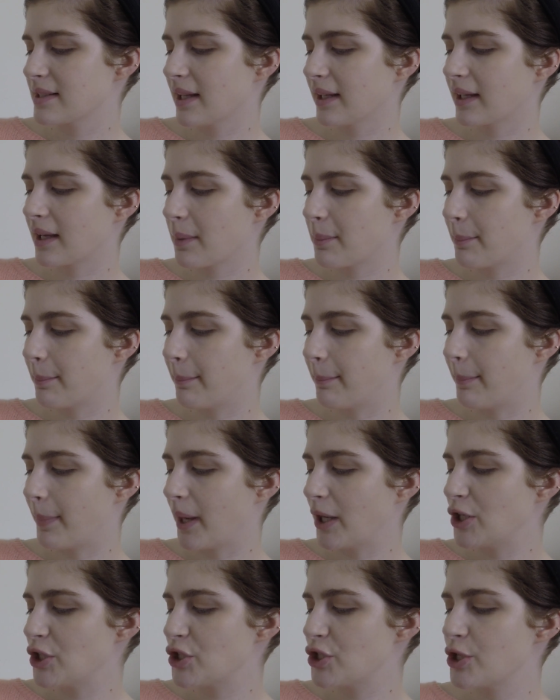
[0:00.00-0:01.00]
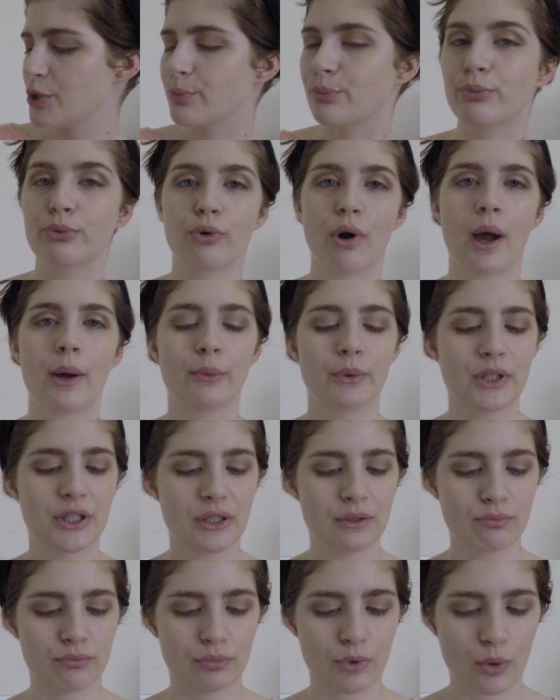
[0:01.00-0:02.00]
It's like a beigey,
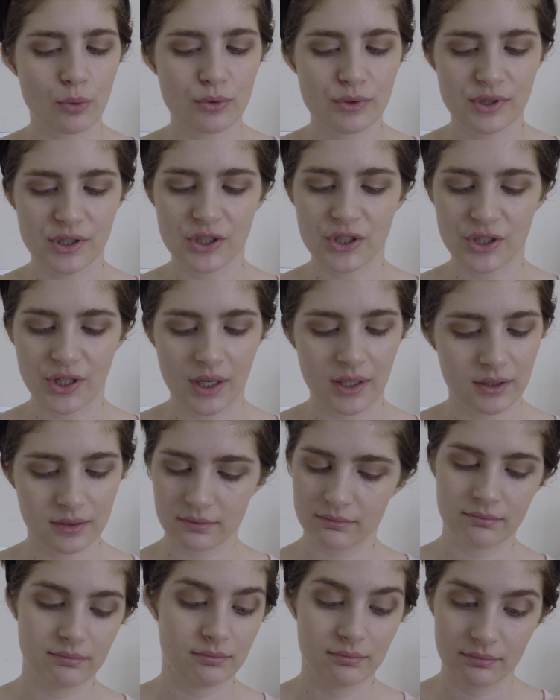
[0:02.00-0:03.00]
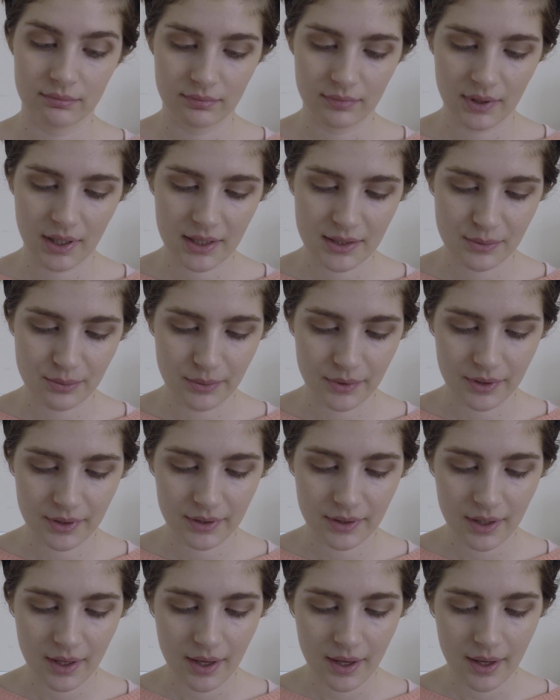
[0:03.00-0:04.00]
browny, rosy shade. That's
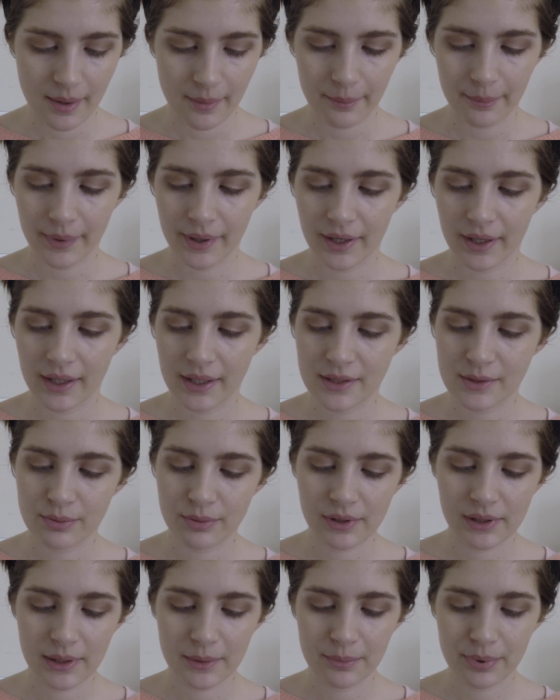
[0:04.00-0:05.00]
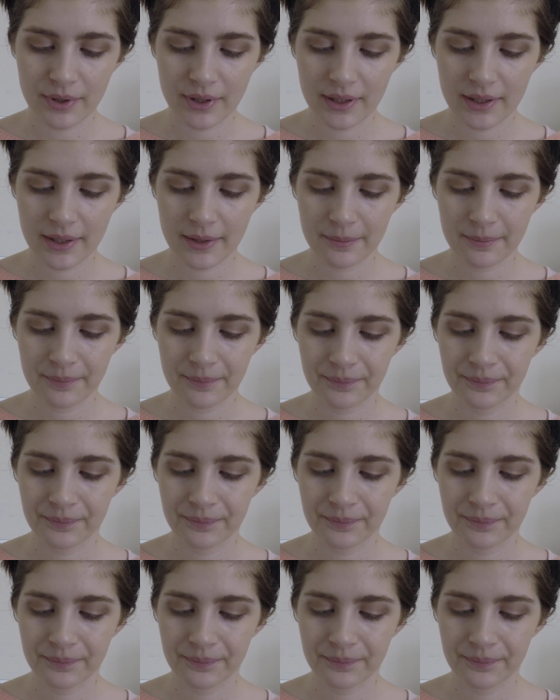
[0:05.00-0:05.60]
weird, but it's really pretty.